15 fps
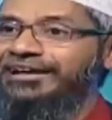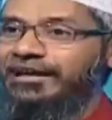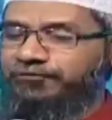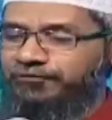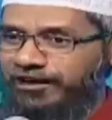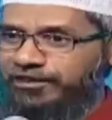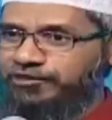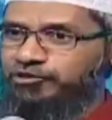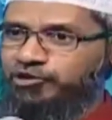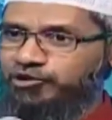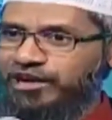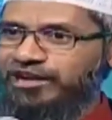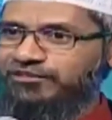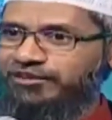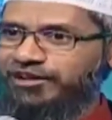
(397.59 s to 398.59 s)
If a Hindu
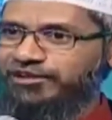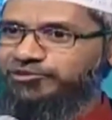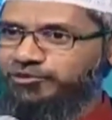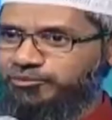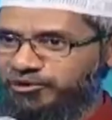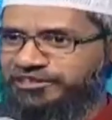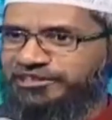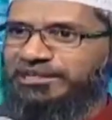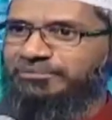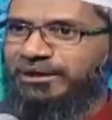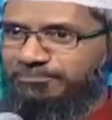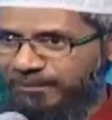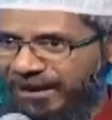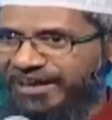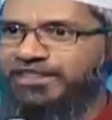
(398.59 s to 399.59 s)
converts to Muslim
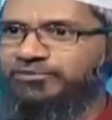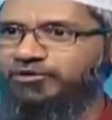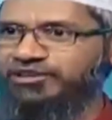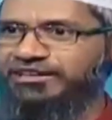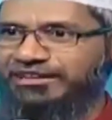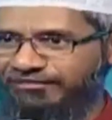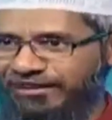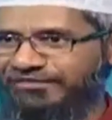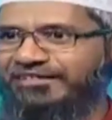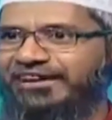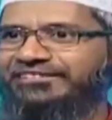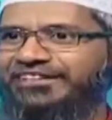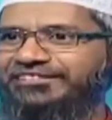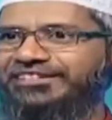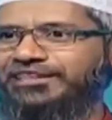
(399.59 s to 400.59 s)
and marries more than one
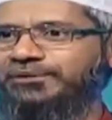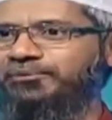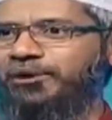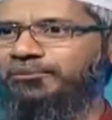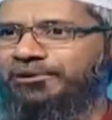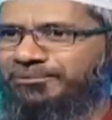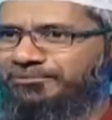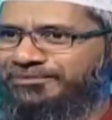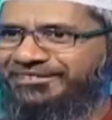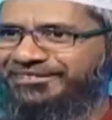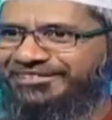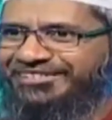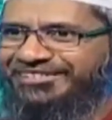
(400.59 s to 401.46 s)
wife, then there's a problem.